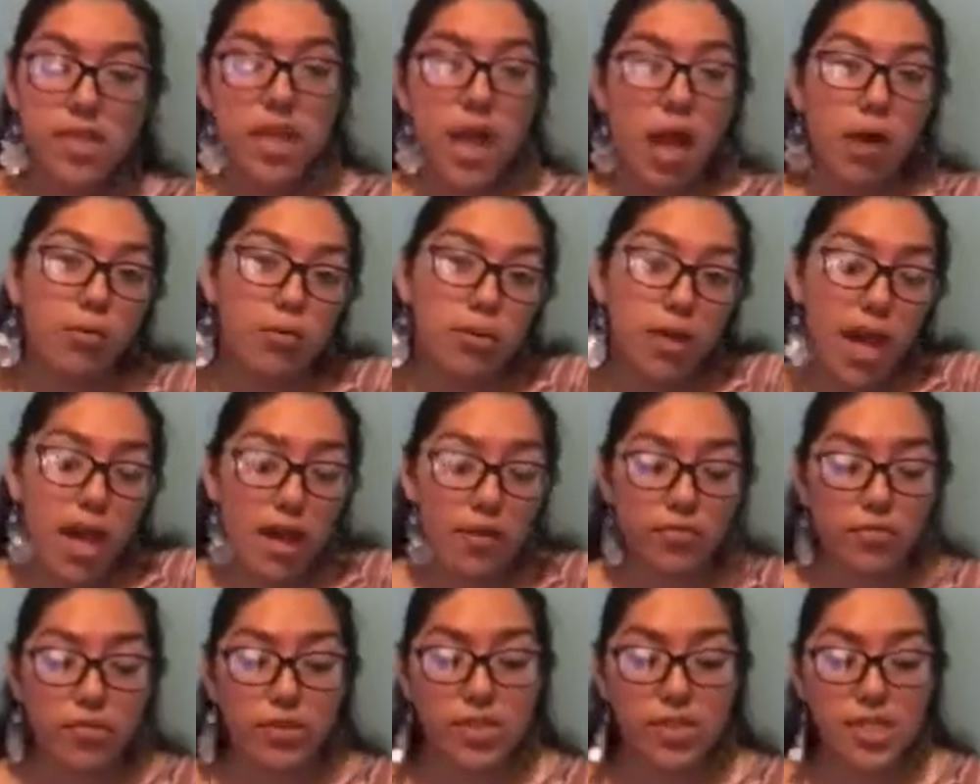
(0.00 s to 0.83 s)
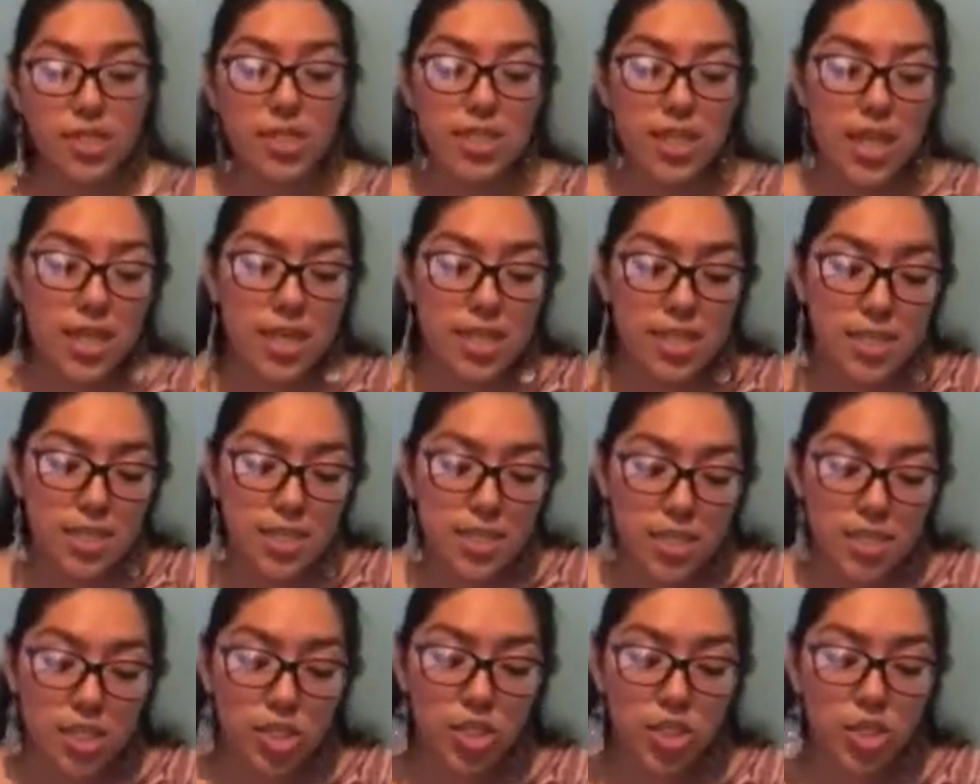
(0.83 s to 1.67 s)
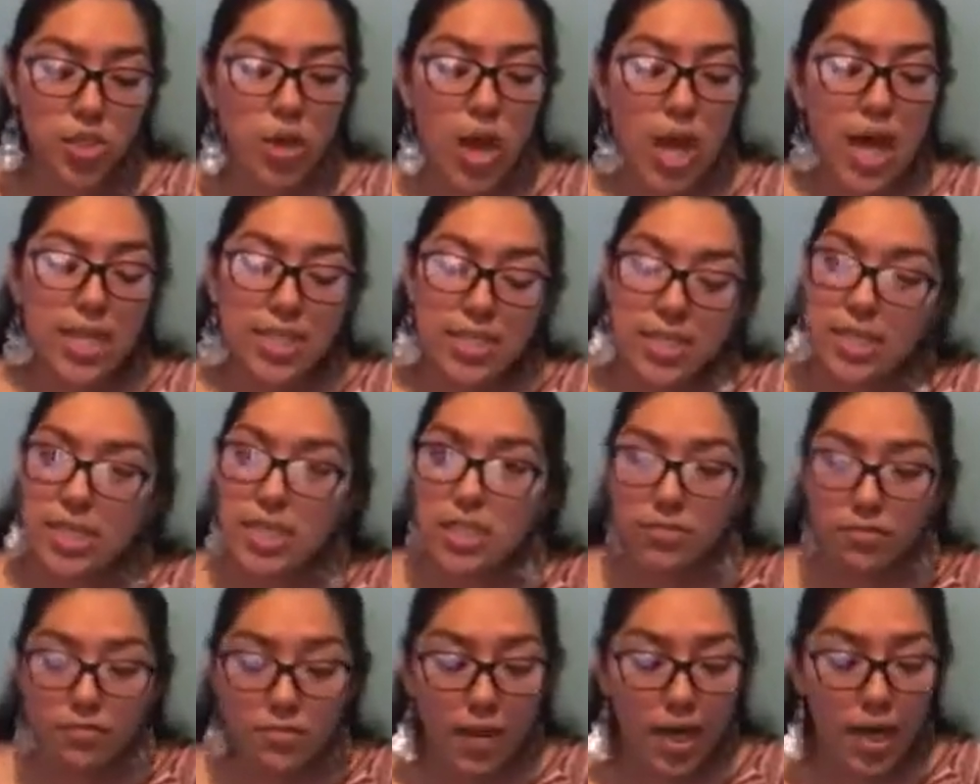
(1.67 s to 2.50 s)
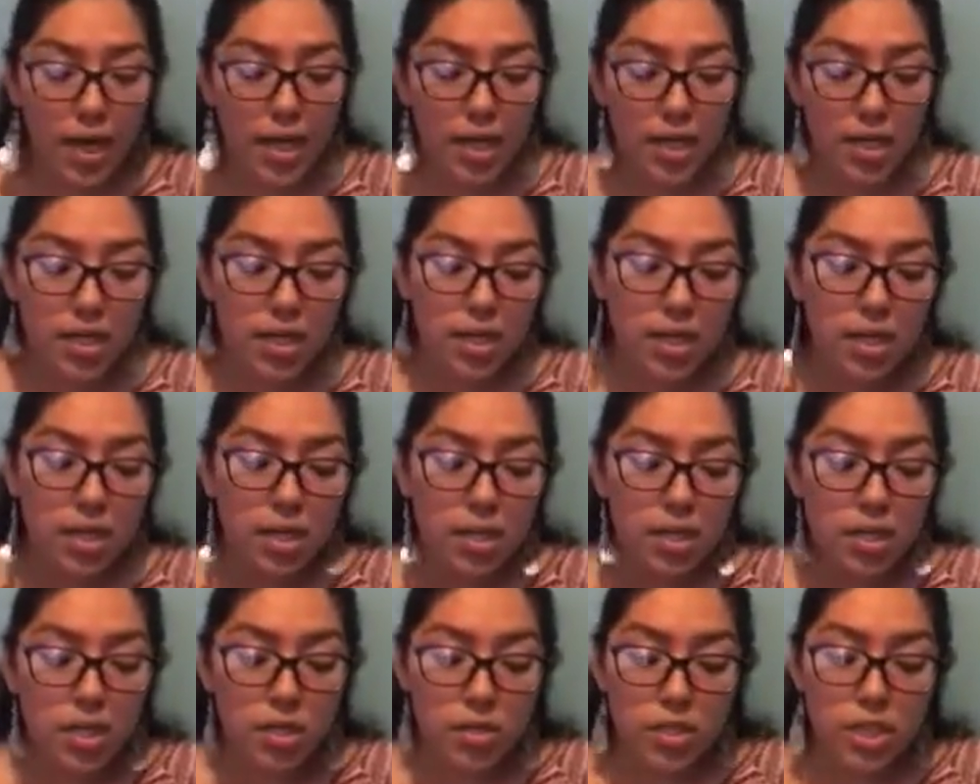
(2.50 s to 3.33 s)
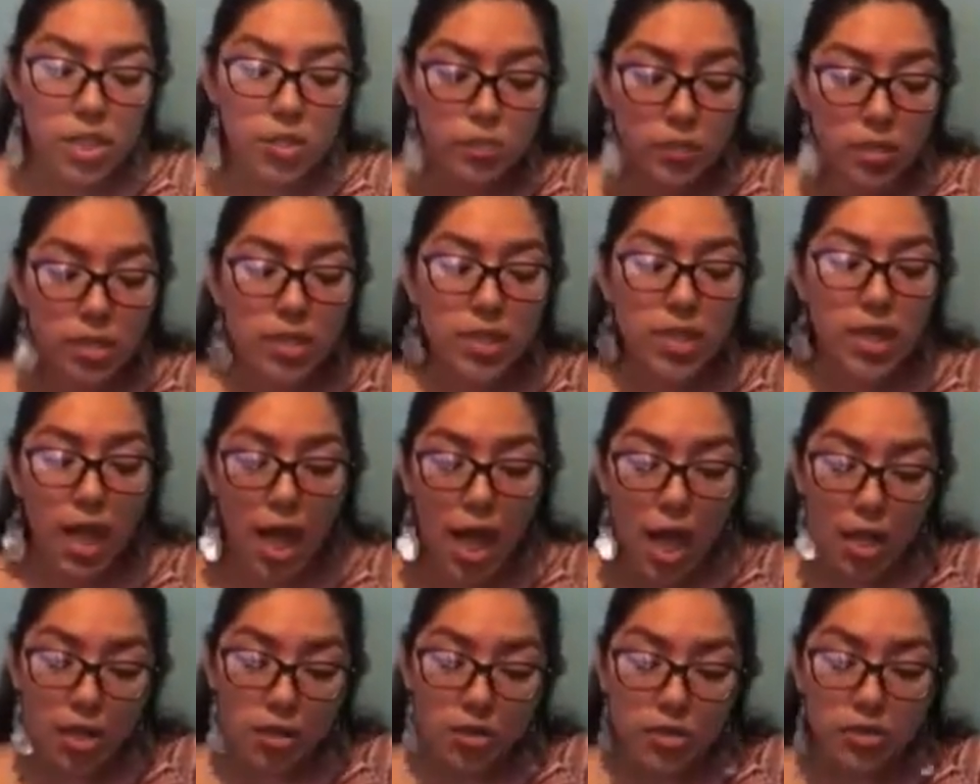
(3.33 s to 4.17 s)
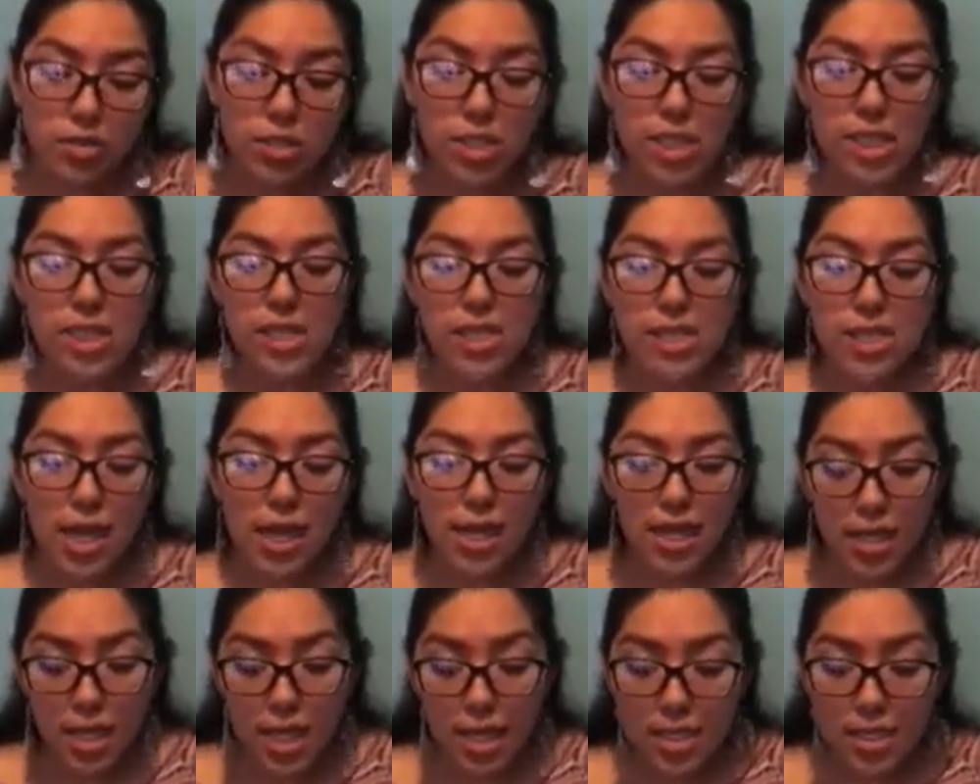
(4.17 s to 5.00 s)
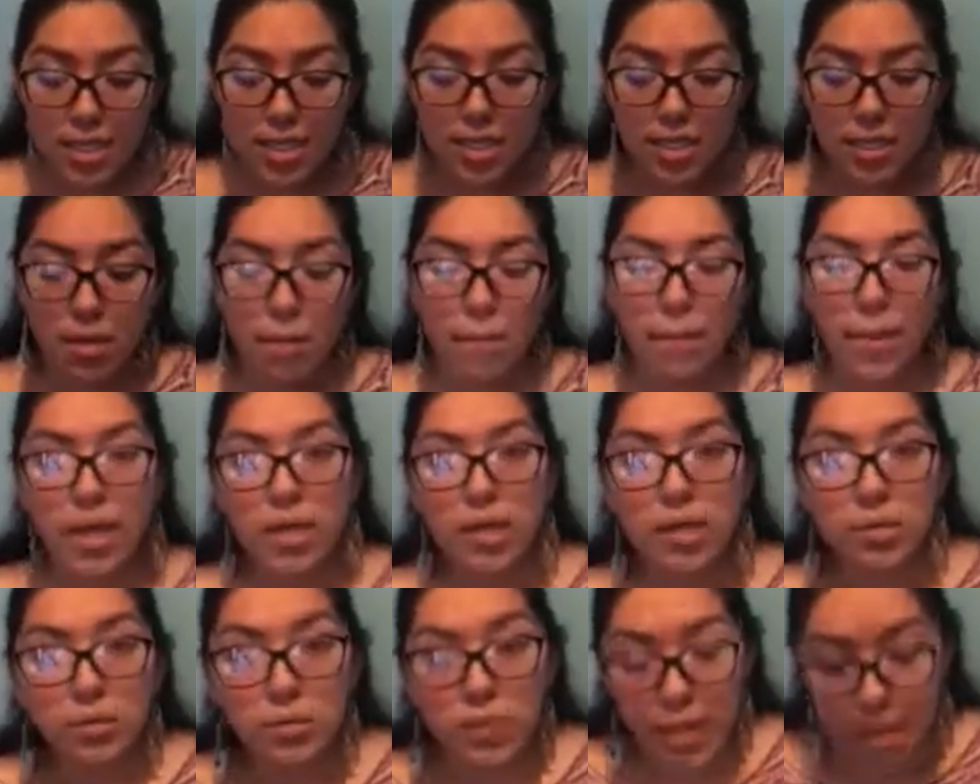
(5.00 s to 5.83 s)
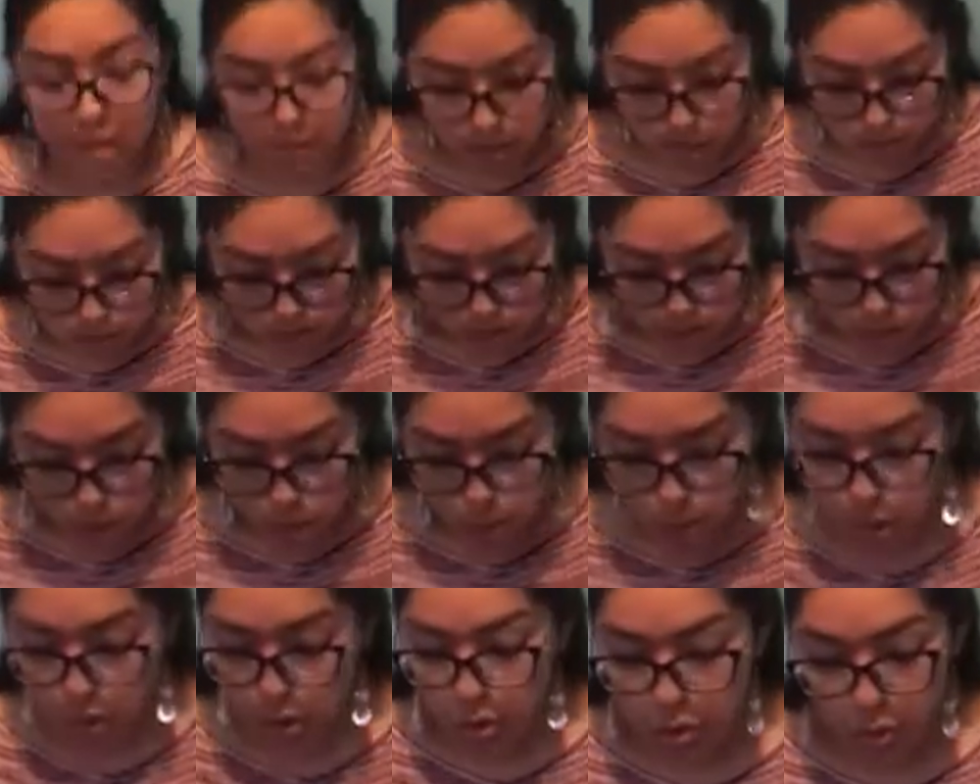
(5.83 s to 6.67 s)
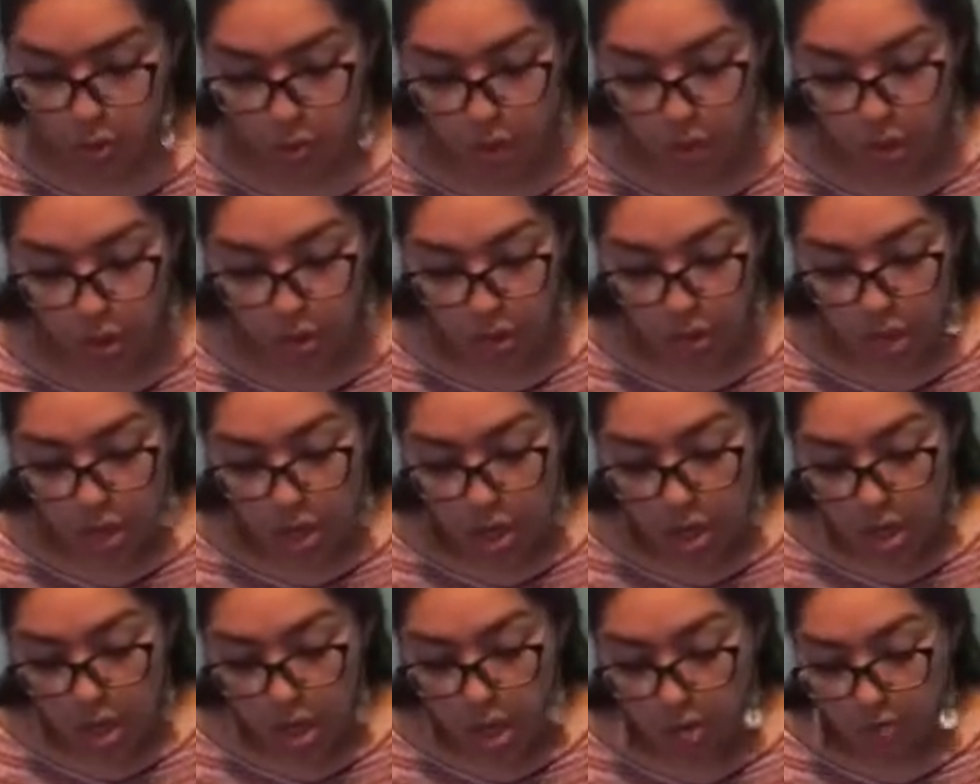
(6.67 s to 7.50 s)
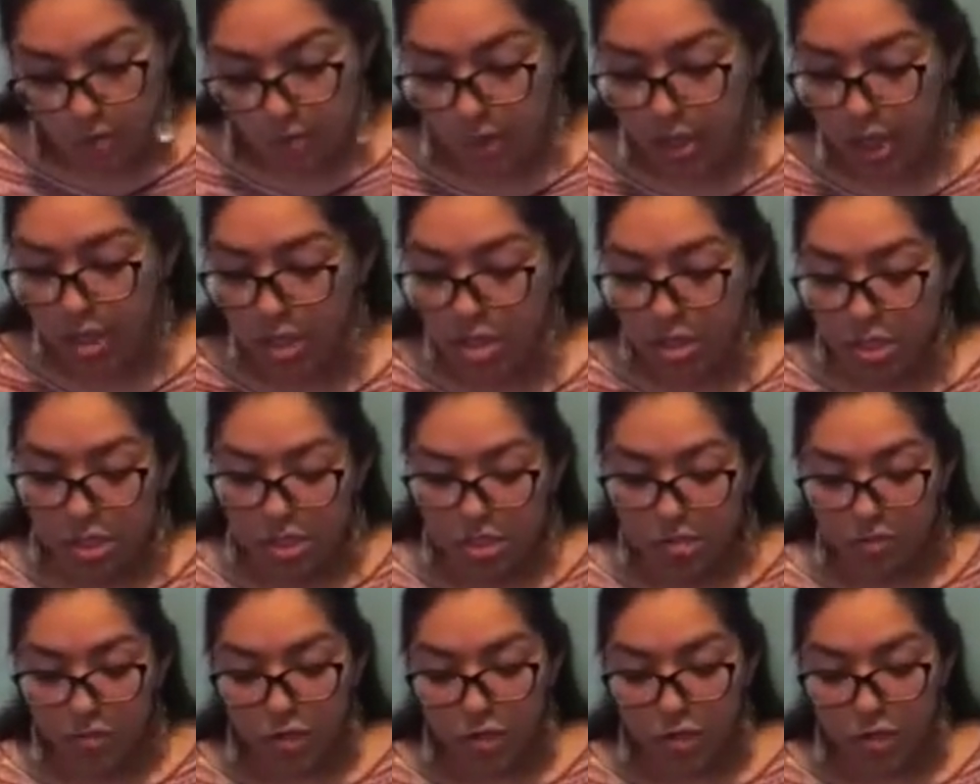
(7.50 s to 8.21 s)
that I would have for this lesson is to identify corresponding angles and side lengths by comparing two figures.